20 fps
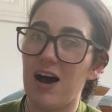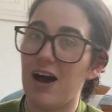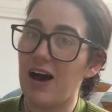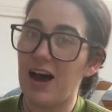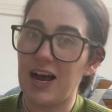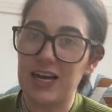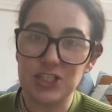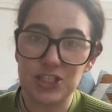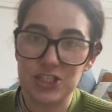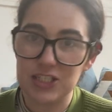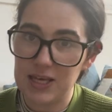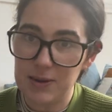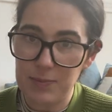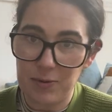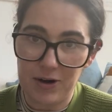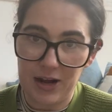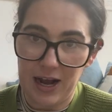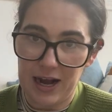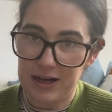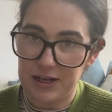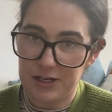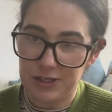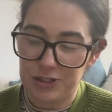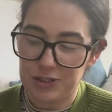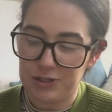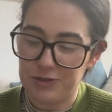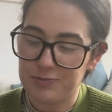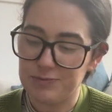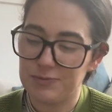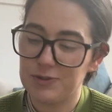I just keep on adding
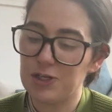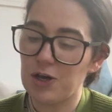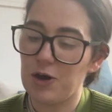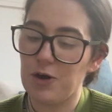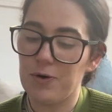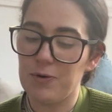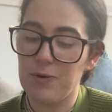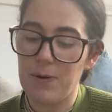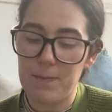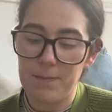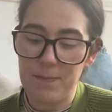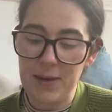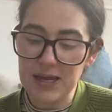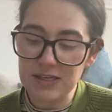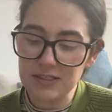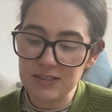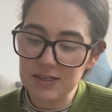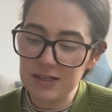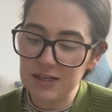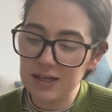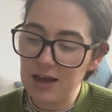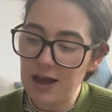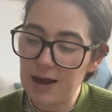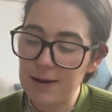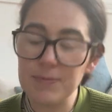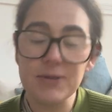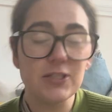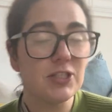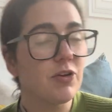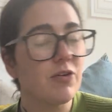to. So basically, I've
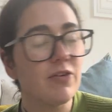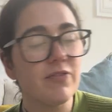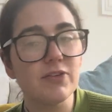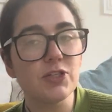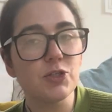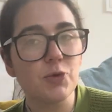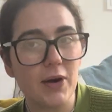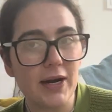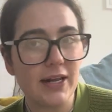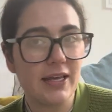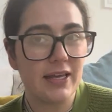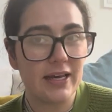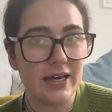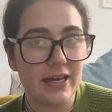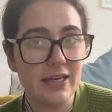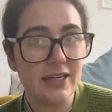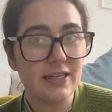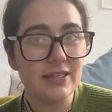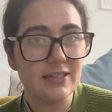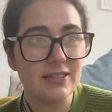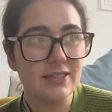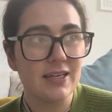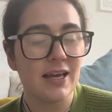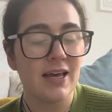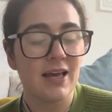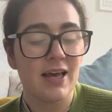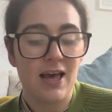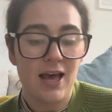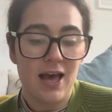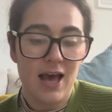been sewing for 20 years,
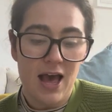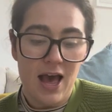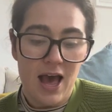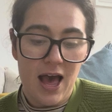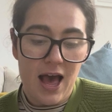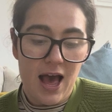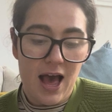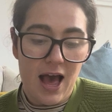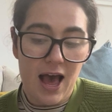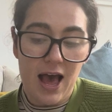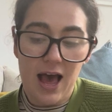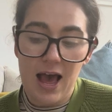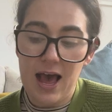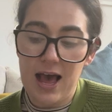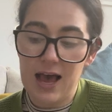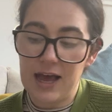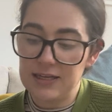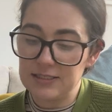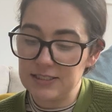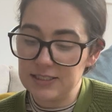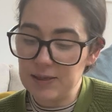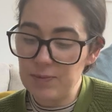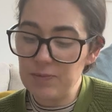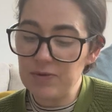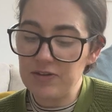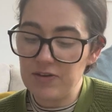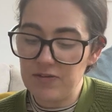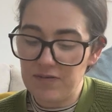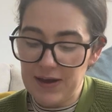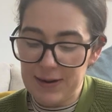and some of
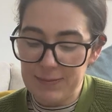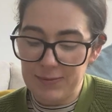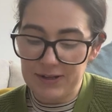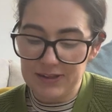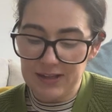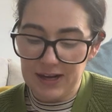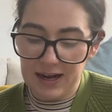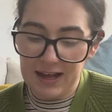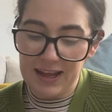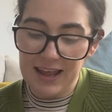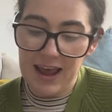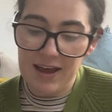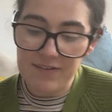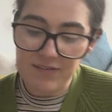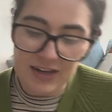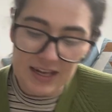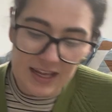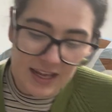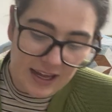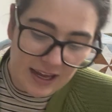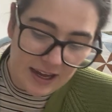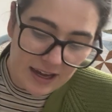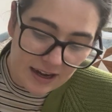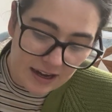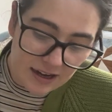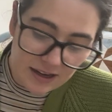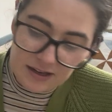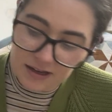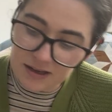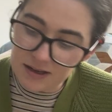the fabric that I have in
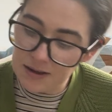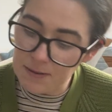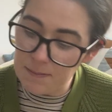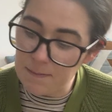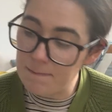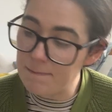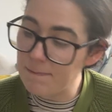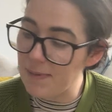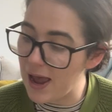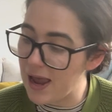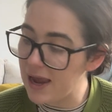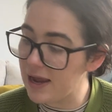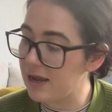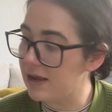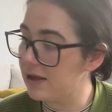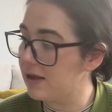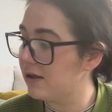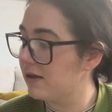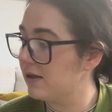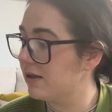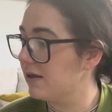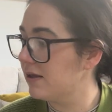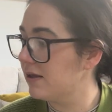here may